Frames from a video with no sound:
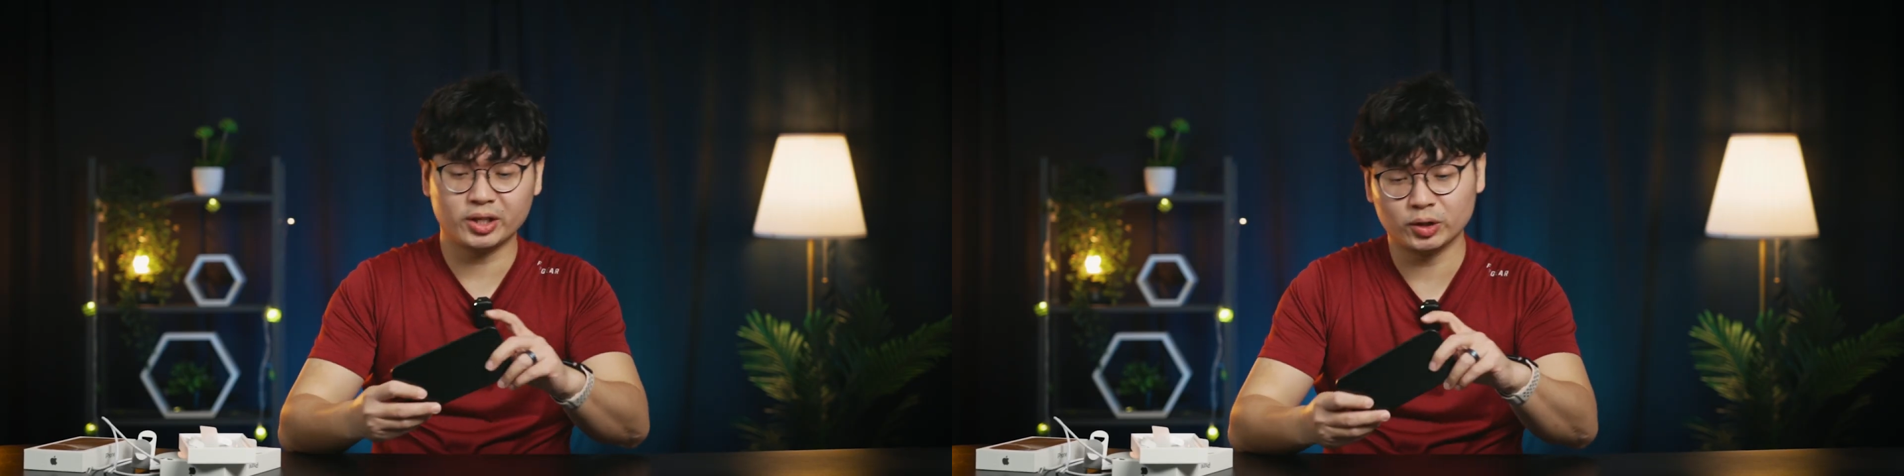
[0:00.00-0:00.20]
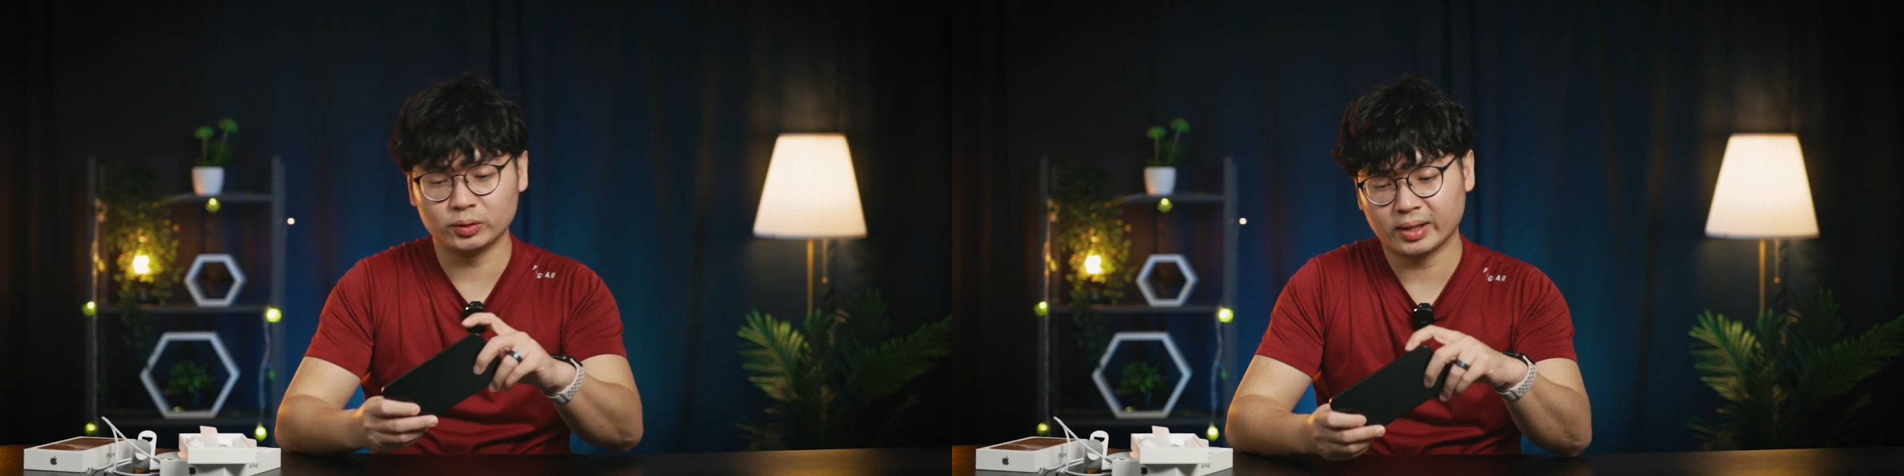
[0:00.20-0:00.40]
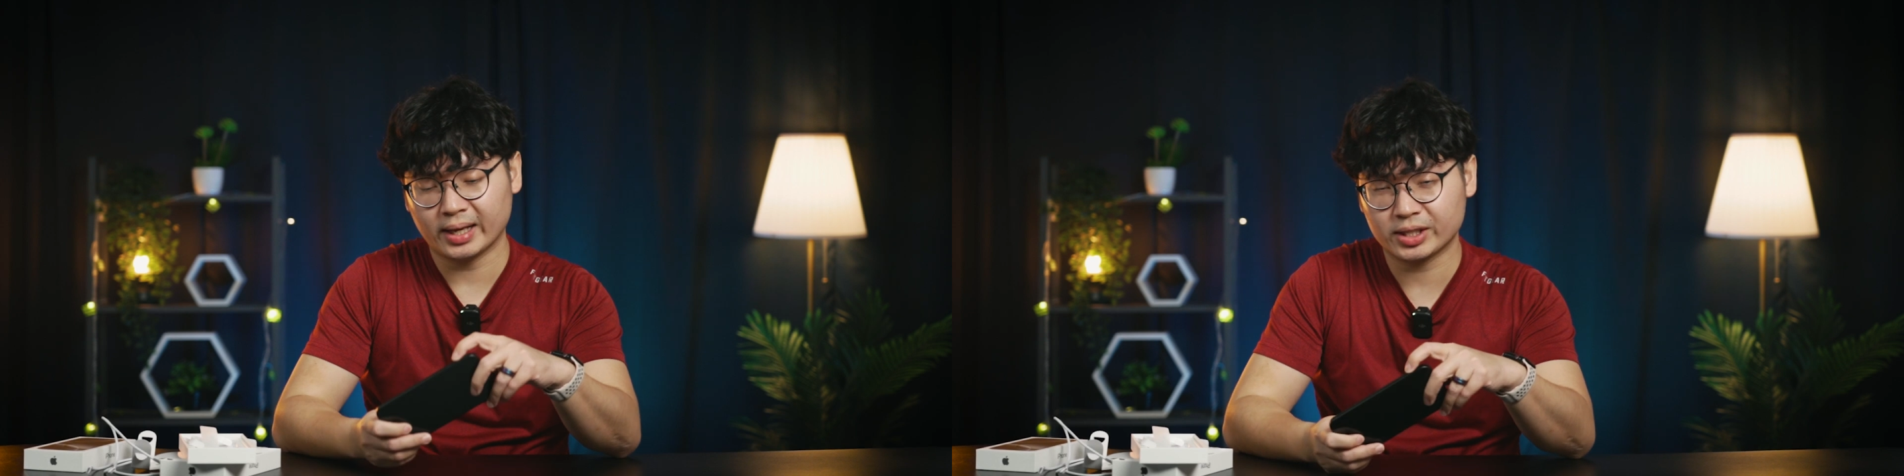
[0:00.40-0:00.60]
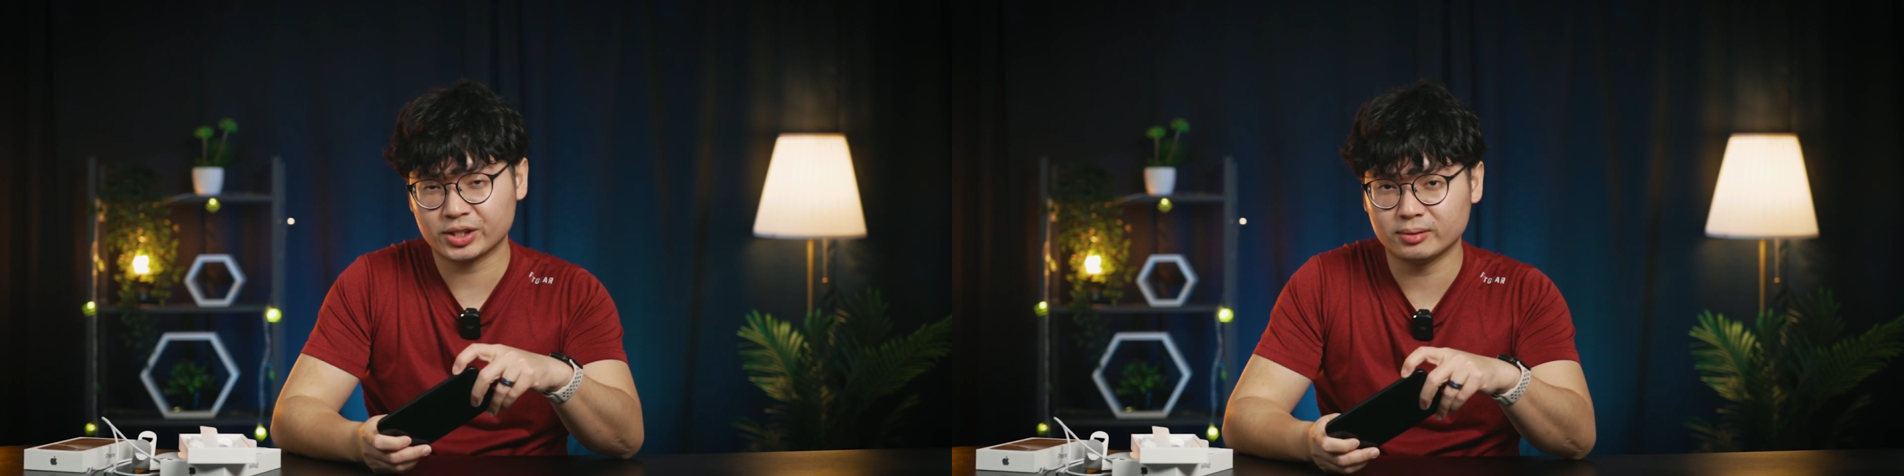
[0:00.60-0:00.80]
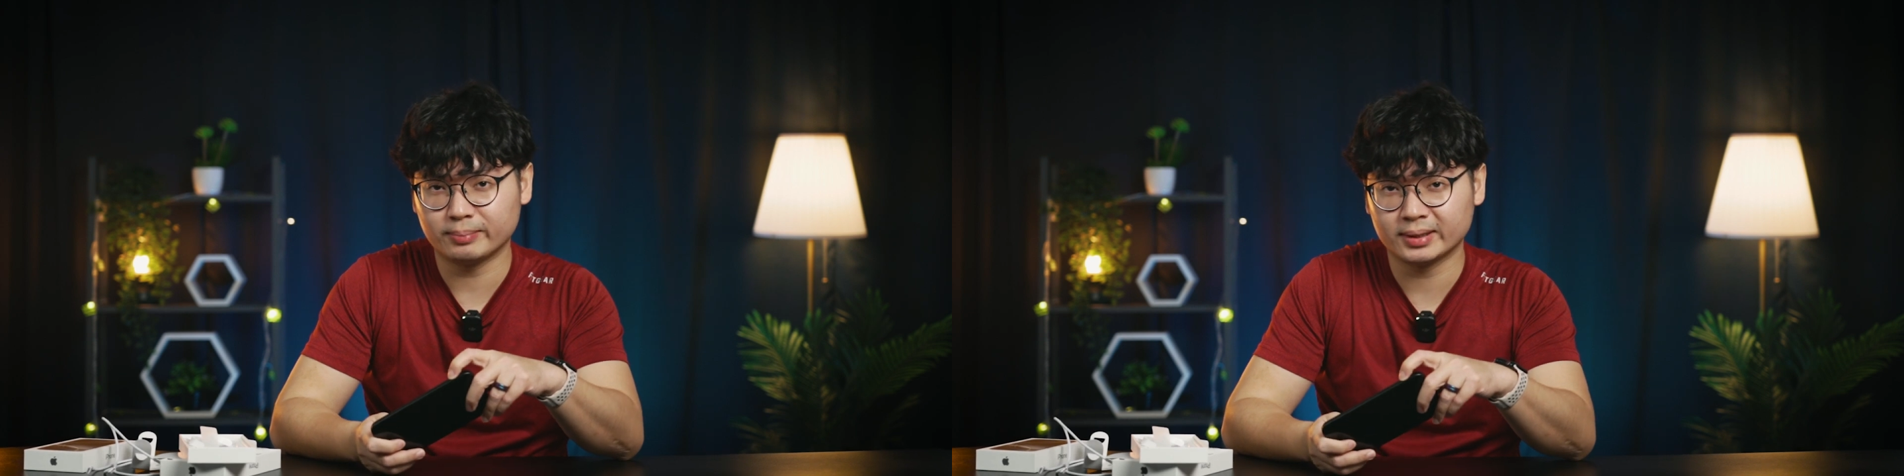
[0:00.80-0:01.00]
new
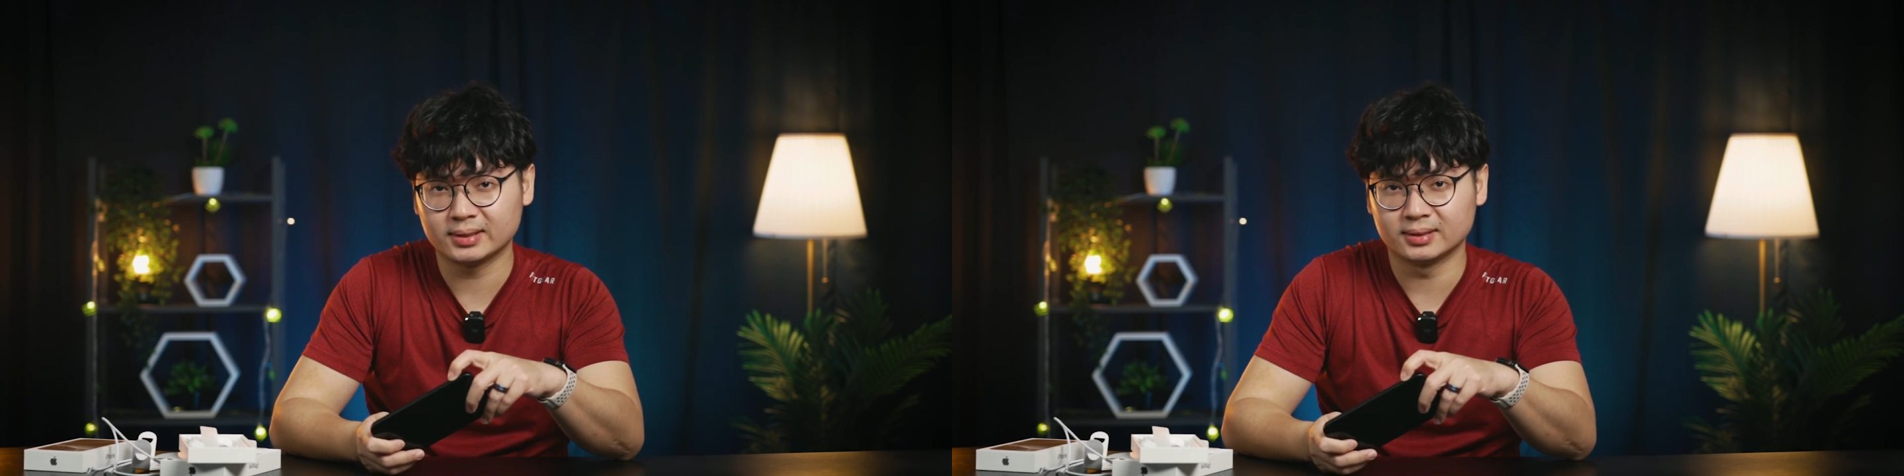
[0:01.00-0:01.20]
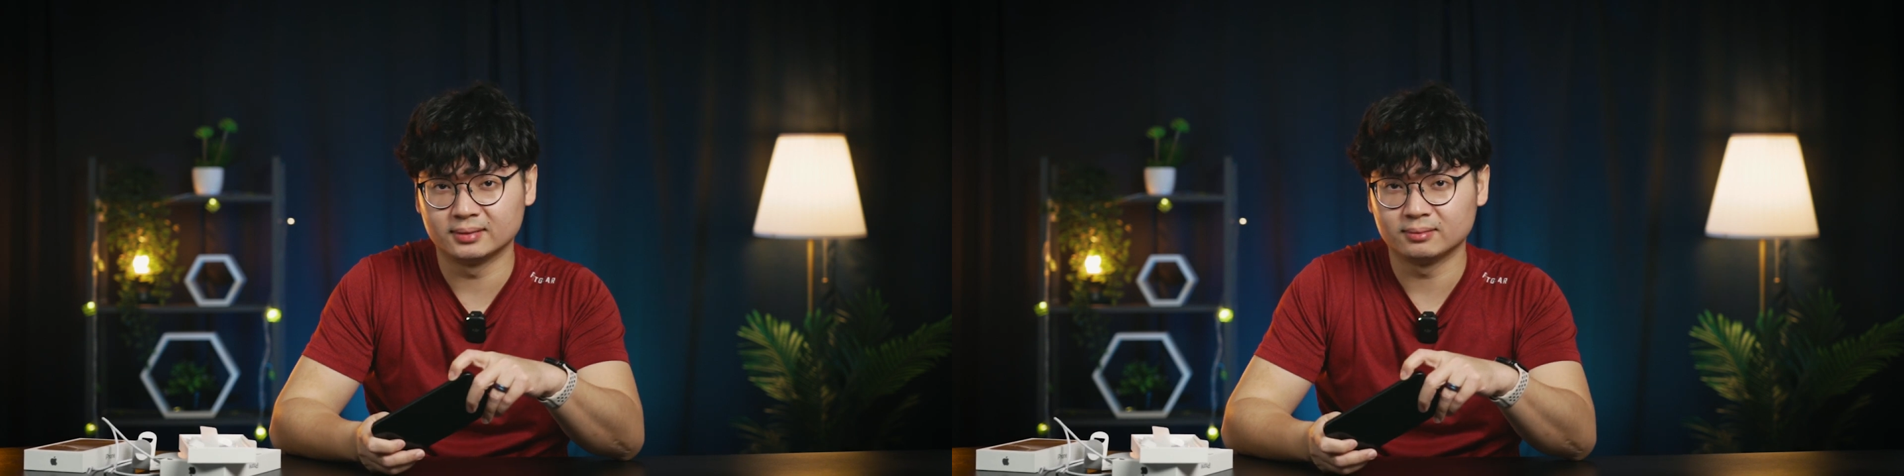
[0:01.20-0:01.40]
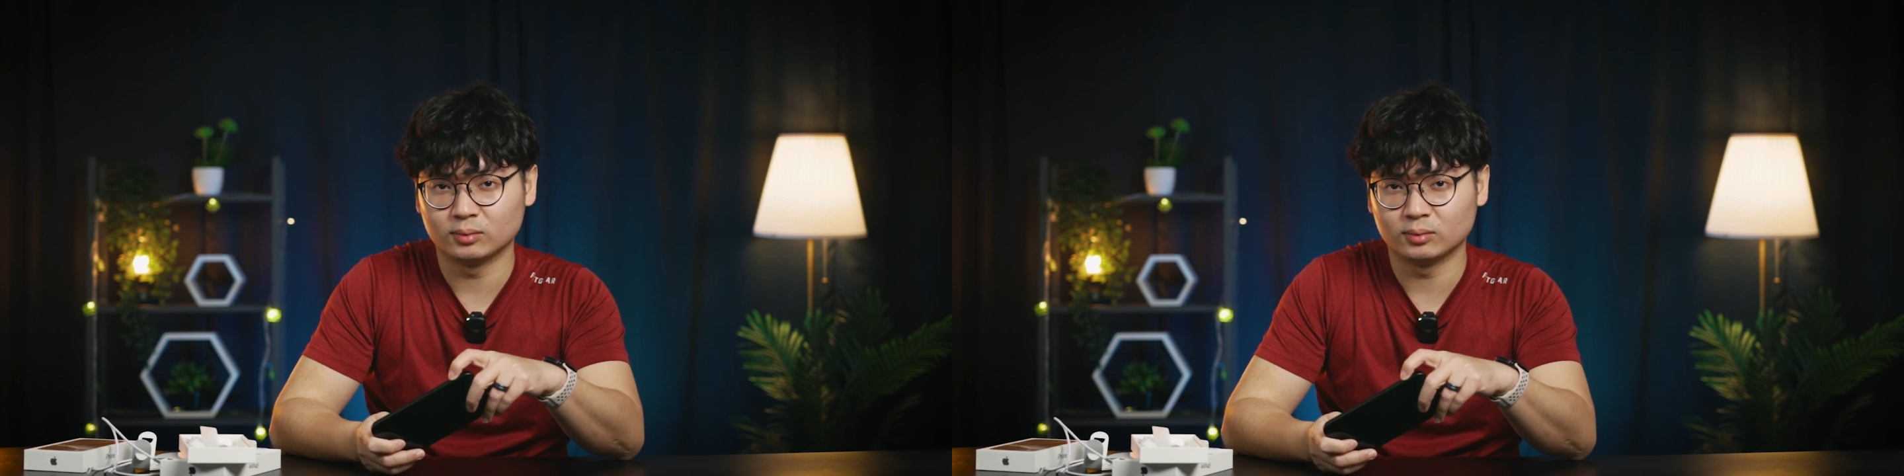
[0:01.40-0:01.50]
action button.